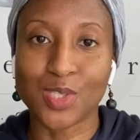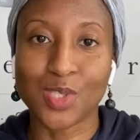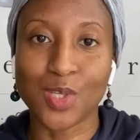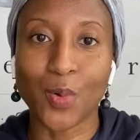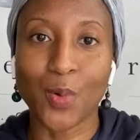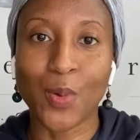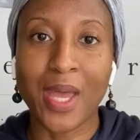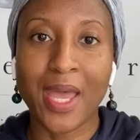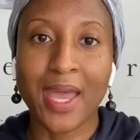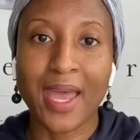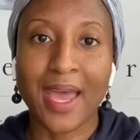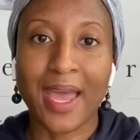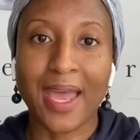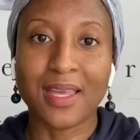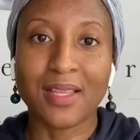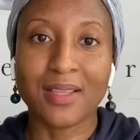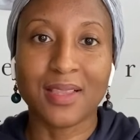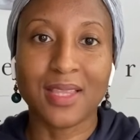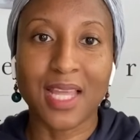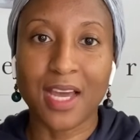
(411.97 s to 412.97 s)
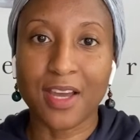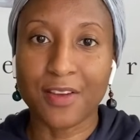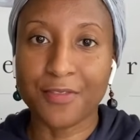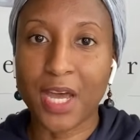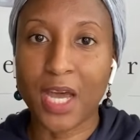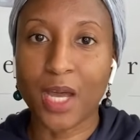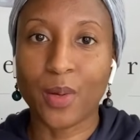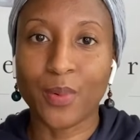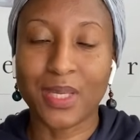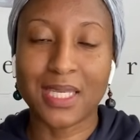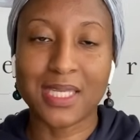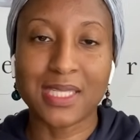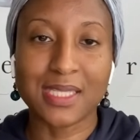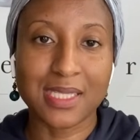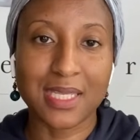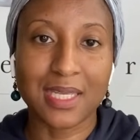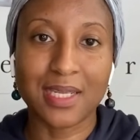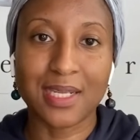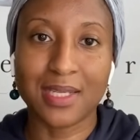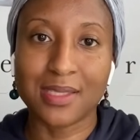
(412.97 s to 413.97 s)
So I love how
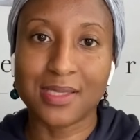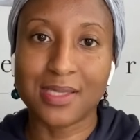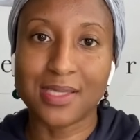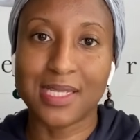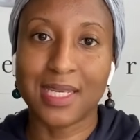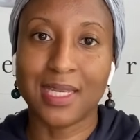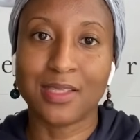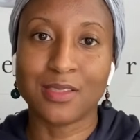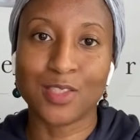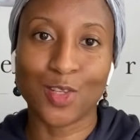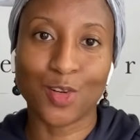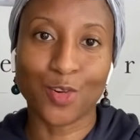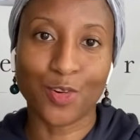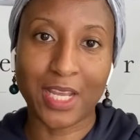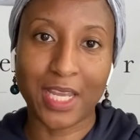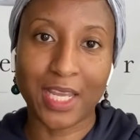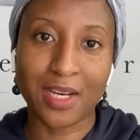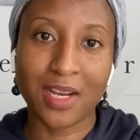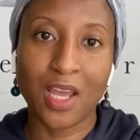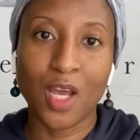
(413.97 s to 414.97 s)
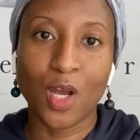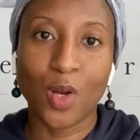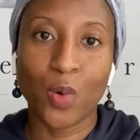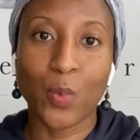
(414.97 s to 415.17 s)
easy it is to integrate